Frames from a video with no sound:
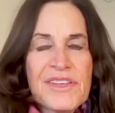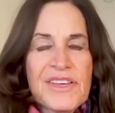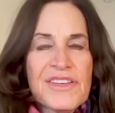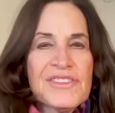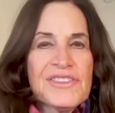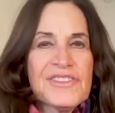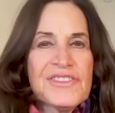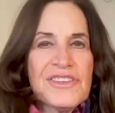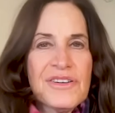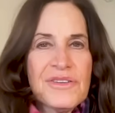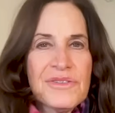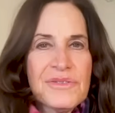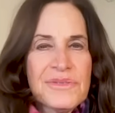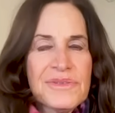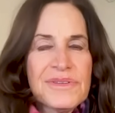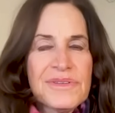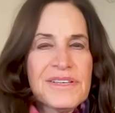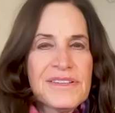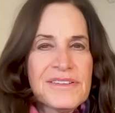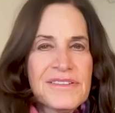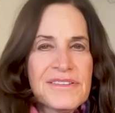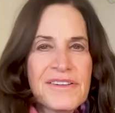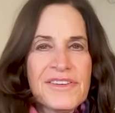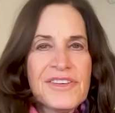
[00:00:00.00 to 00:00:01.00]
So
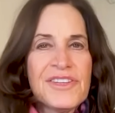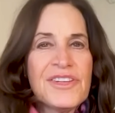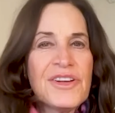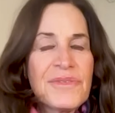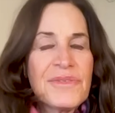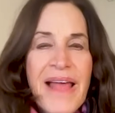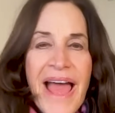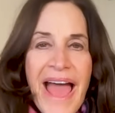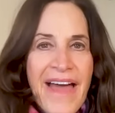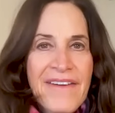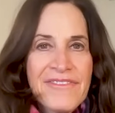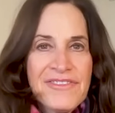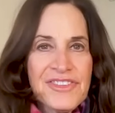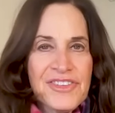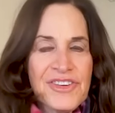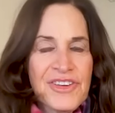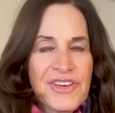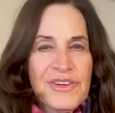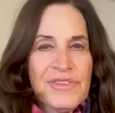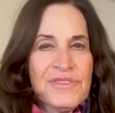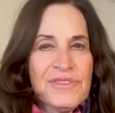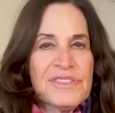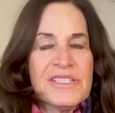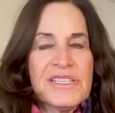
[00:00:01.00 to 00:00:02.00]
you know you don't have to
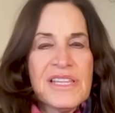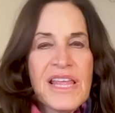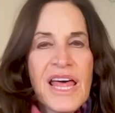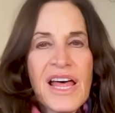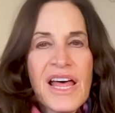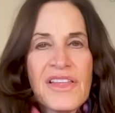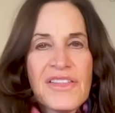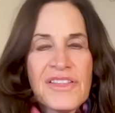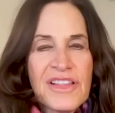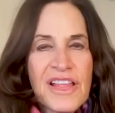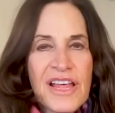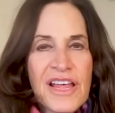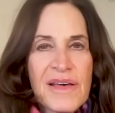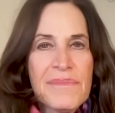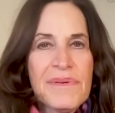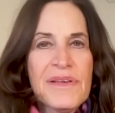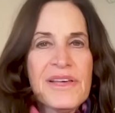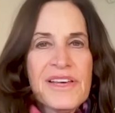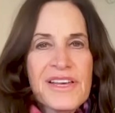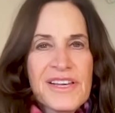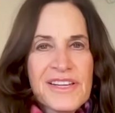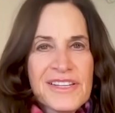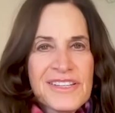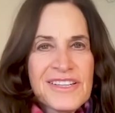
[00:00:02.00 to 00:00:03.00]
go to the health club.
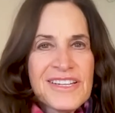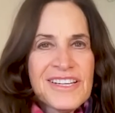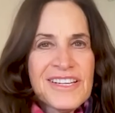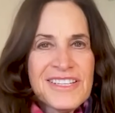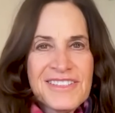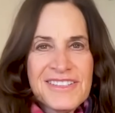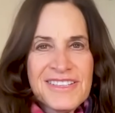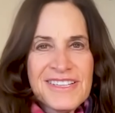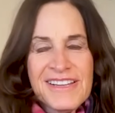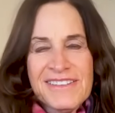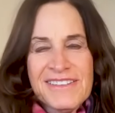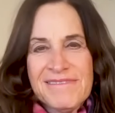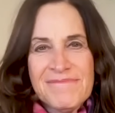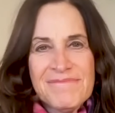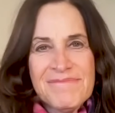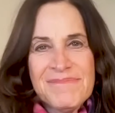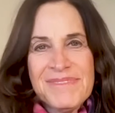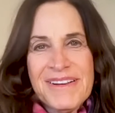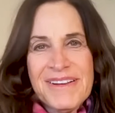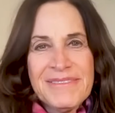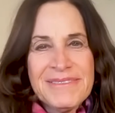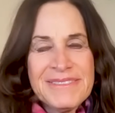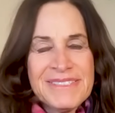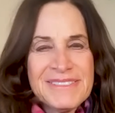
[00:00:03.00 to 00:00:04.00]
It, it
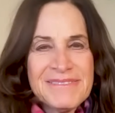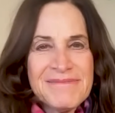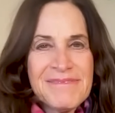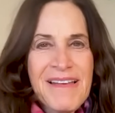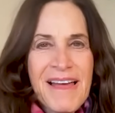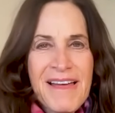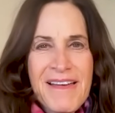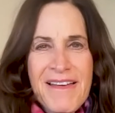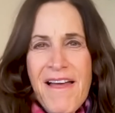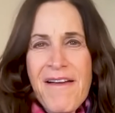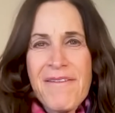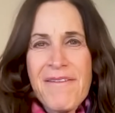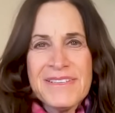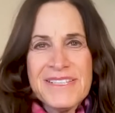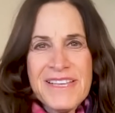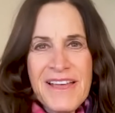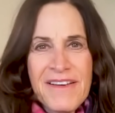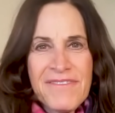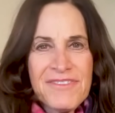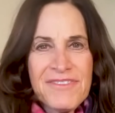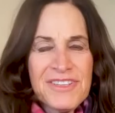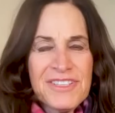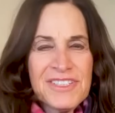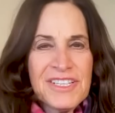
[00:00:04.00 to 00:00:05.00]
you know I would
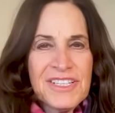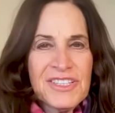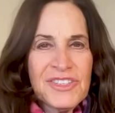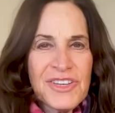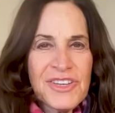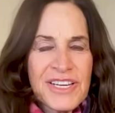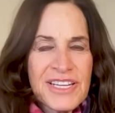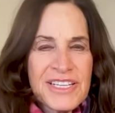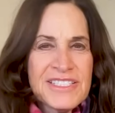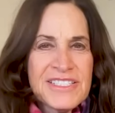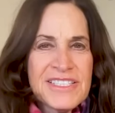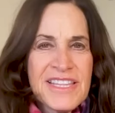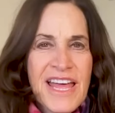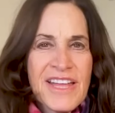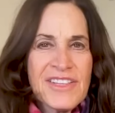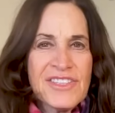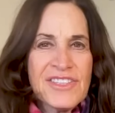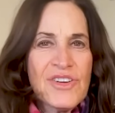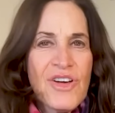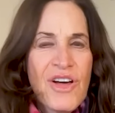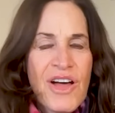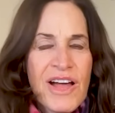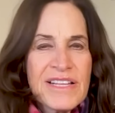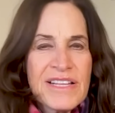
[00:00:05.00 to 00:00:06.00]
definitely look into that
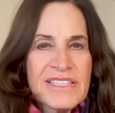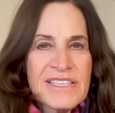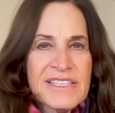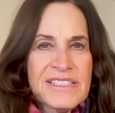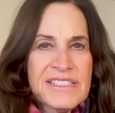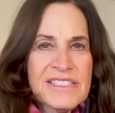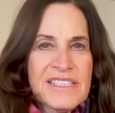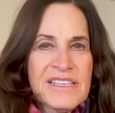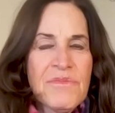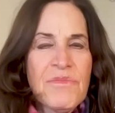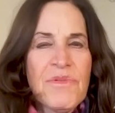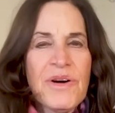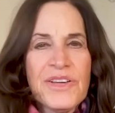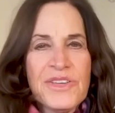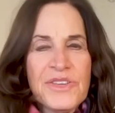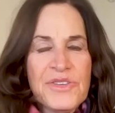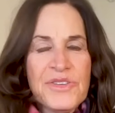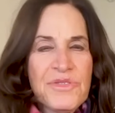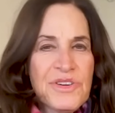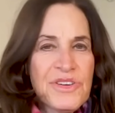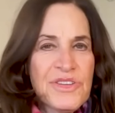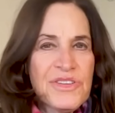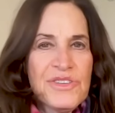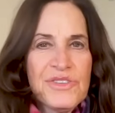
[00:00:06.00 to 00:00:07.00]
talk to see what
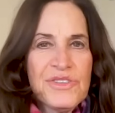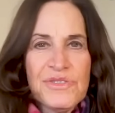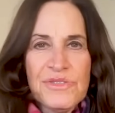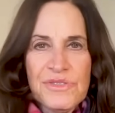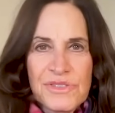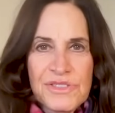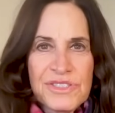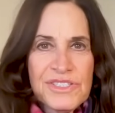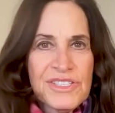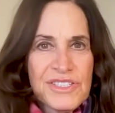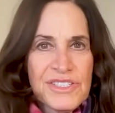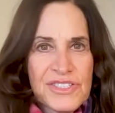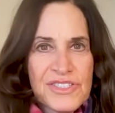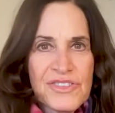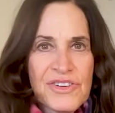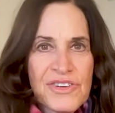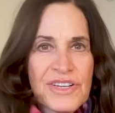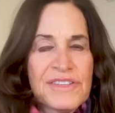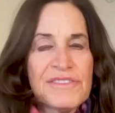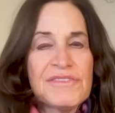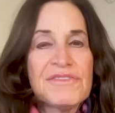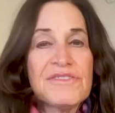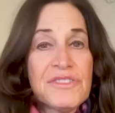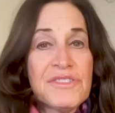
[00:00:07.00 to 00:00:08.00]
you can use to
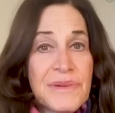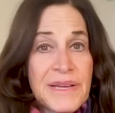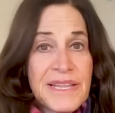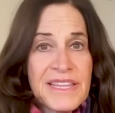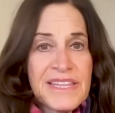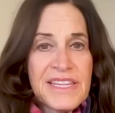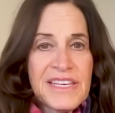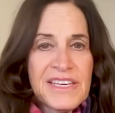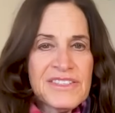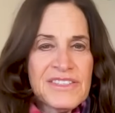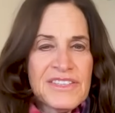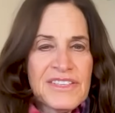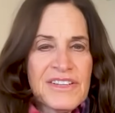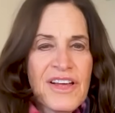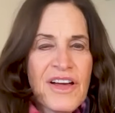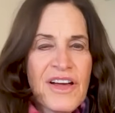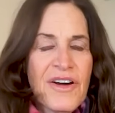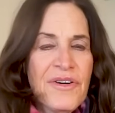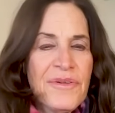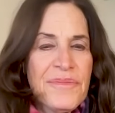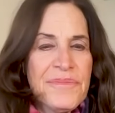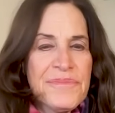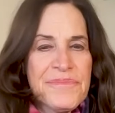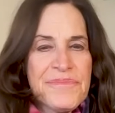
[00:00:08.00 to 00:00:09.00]
start doing things at
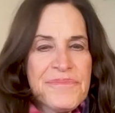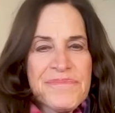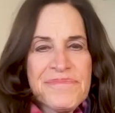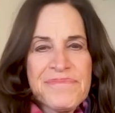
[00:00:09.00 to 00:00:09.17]
home.